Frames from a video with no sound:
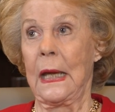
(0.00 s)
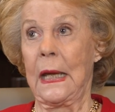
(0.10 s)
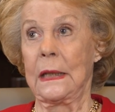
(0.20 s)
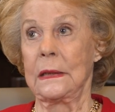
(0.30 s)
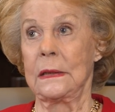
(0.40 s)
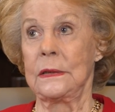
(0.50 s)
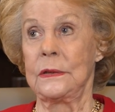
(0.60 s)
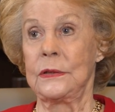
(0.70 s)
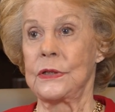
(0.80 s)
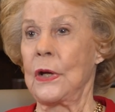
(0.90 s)
and
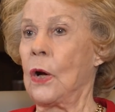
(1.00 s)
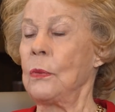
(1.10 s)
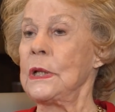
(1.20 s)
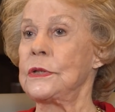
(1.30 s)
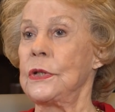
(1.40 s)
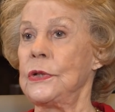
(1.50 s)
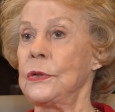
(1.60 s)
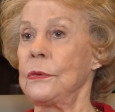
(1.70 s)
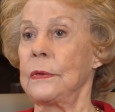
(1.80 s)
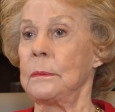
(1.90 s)
just always to
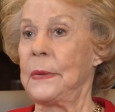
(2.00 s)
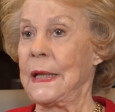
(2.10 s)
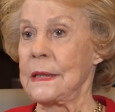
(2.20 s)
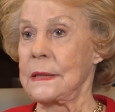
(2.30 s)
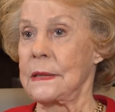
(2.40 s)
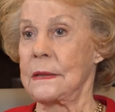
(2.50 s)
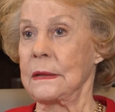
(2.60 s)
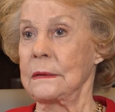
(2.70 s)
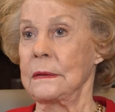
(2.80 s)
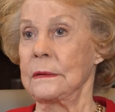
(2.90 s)
do the
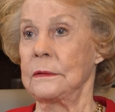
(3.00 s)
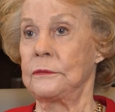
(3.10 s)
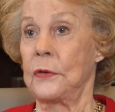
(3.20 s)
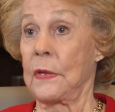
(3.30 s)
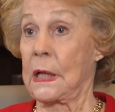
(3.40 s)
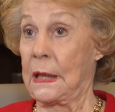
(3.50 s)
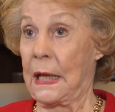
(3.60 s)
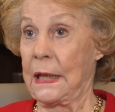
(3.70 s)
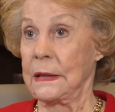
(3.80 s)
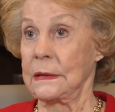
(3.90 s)
best for the
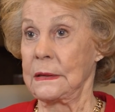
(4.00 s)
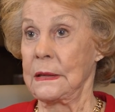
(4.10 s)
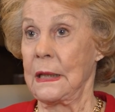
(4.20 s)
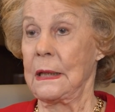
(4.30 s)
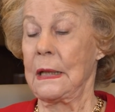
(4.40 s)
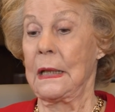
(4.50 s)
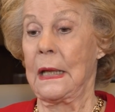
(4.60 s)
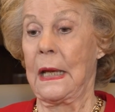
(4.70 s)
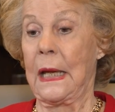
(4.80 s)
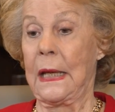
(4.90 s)
client
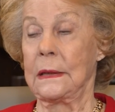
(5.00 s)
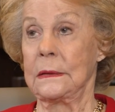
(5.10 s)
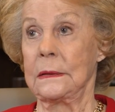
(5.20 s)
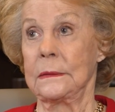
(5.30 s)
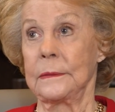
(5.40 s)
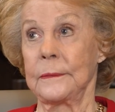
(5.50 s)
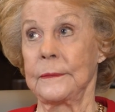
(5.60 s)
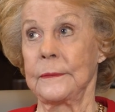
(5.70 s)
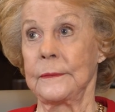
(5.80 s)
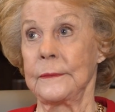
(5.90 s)
and
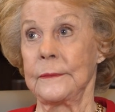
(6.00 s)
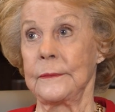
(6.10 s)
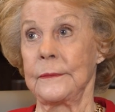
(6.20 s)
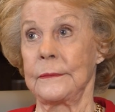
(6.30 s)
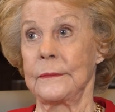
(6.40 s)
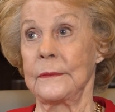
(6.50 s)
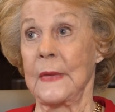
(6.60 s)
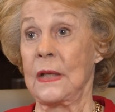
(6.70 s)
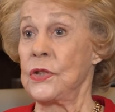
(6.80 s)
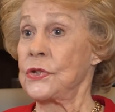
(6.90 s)

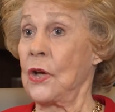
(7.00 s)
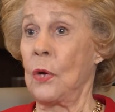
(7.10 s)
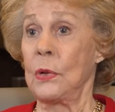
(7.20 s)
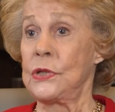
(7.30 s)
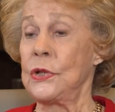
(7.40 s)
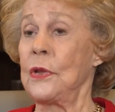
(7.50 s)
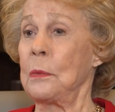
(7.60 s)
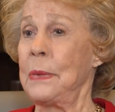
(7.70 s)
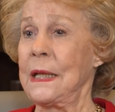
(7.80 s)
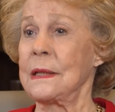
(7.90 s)
just always do
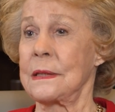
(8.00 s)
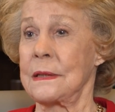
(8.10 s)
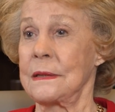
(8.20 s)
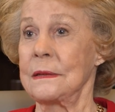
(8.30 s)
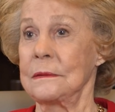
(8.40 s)
their best.